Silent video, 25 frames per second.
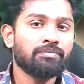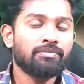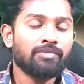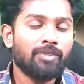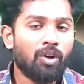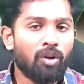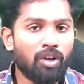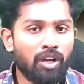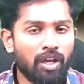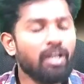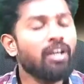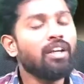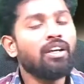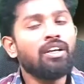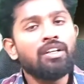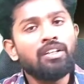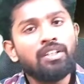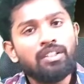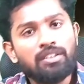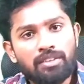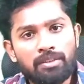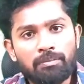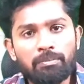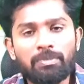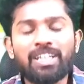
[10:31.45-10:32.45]
Okay,
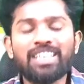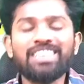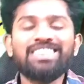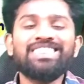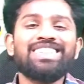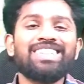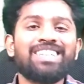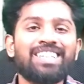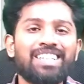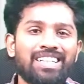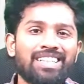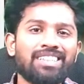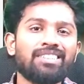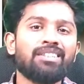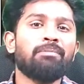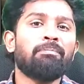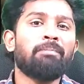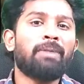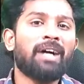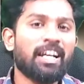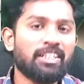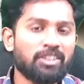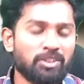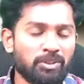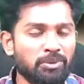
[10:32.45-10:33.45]
some considering the
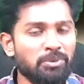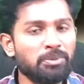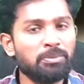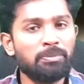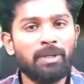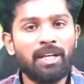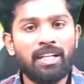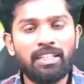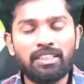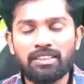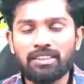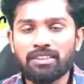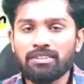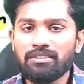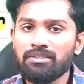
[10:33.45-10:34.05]
batch to batch,